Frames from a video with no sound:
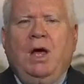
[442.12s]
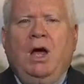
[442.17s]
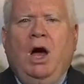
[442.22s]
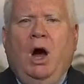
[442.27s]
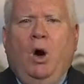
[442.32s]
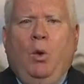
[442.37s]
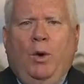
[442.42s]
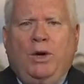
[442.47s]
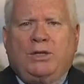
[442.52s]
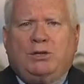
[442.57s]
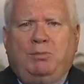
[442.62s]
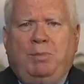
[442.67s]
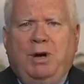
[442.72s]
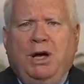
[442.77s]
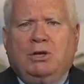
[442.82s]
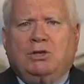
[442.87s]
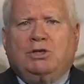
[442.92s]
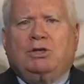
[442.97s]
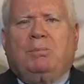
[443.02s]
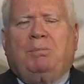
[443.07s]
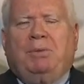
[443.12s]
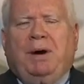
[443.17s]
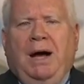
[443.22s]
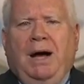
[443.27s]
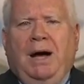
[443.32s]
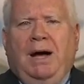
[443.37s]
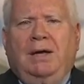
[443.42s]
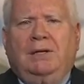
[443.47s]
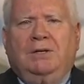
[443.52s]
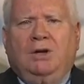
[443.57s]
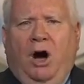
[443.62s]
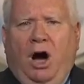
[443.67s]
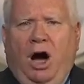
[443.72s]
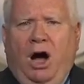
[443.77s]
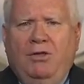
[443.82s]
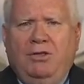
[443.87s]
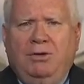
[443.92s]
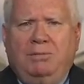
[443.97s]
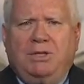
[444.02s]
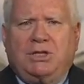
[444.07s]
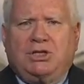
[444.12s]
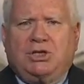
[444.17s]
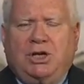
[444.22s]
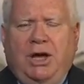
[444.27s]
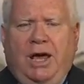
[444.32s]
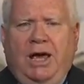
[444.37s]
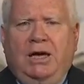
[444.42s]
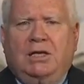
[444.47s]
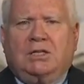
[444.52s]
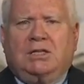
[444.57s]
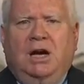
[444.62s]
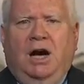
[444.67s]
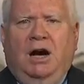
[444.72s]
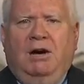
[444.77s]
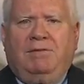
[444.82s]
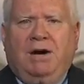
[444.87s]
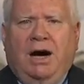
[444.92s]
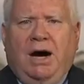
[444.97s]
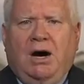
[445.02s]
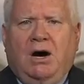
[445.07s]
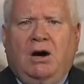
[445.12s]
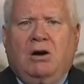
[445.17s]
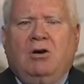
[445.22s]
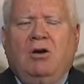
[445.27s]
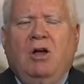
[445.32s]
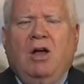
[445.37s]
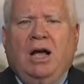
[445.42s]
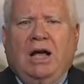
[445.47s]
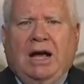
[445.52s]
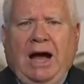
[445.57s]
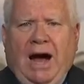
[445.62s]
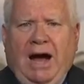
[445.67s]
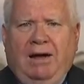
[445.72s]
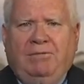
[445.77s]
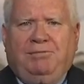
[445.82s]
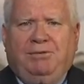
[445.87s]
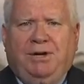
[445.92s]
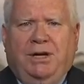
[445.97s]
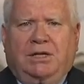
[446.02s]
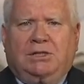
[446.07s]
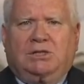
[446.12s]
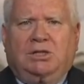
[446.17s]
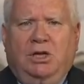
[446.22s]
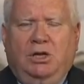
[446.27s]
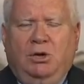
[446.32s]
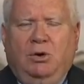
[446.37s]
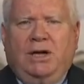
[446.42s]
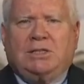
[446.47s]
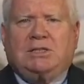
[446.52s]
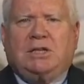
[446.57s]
which builds upon all the mistakes of our conflicts, the U.S.